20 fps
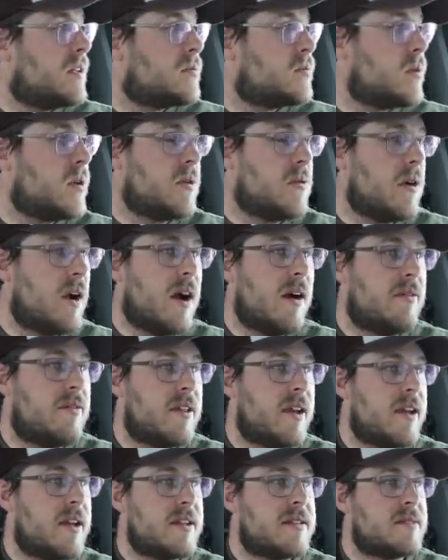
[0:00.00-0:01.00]
pretty rough.
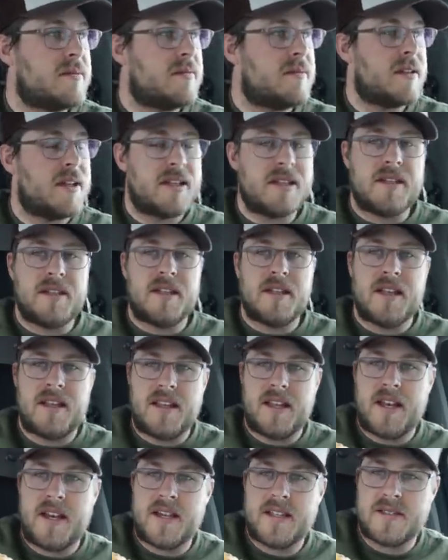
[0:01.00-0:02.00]
They need some
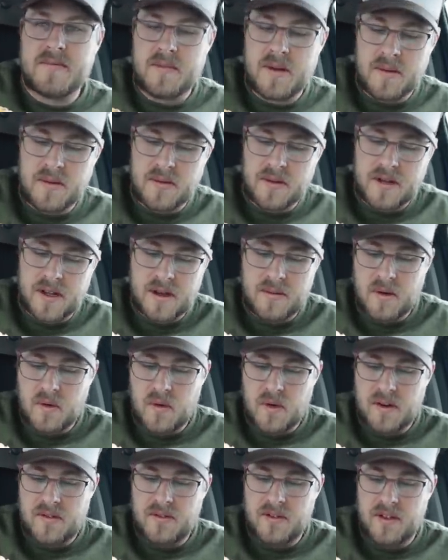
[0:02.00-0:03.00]
people to come and
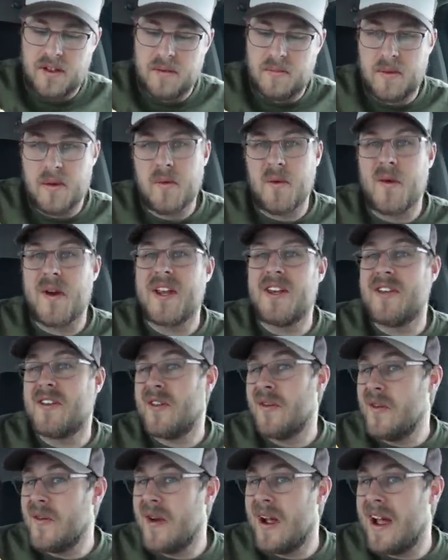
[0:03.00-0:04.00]
work for them. But we
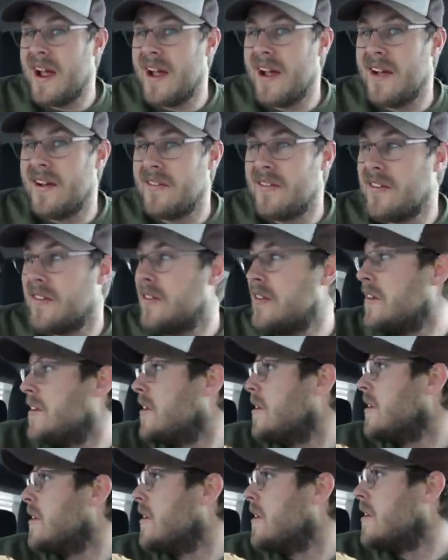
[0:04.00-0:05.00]
do have
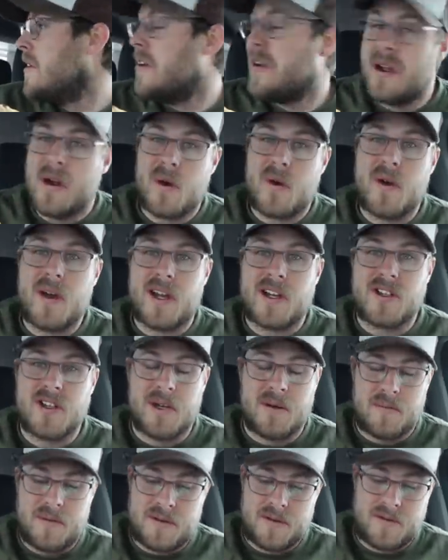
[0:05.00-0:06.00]
a Quick
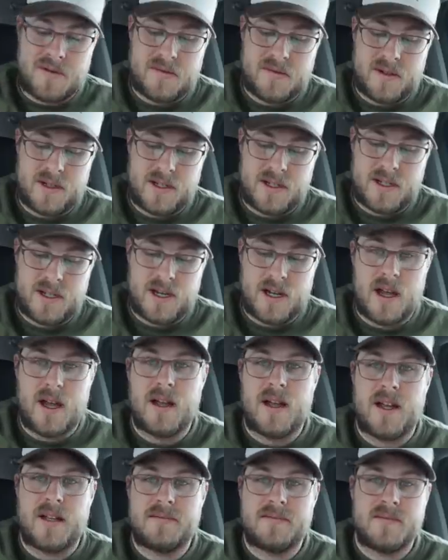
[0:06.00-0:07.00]
Trip, which
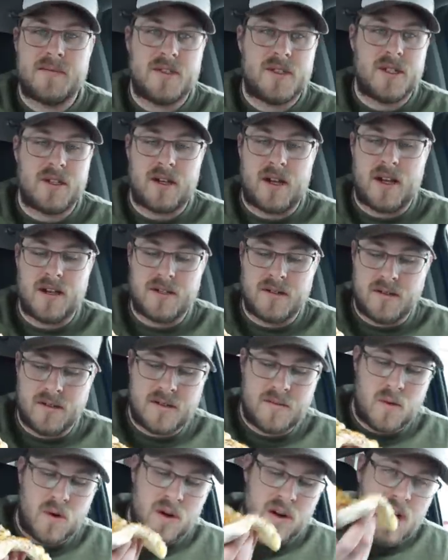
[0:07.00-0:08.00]
I should have gone to
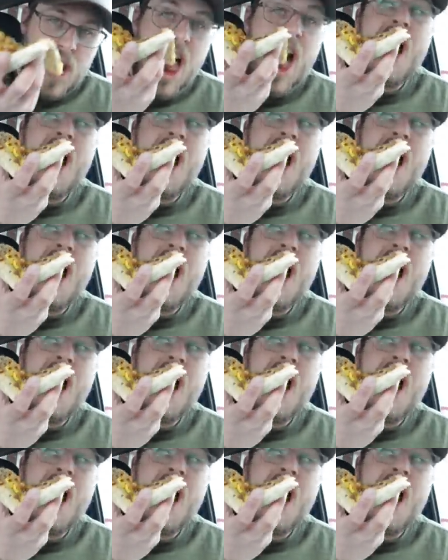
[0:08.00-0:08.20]
this morning.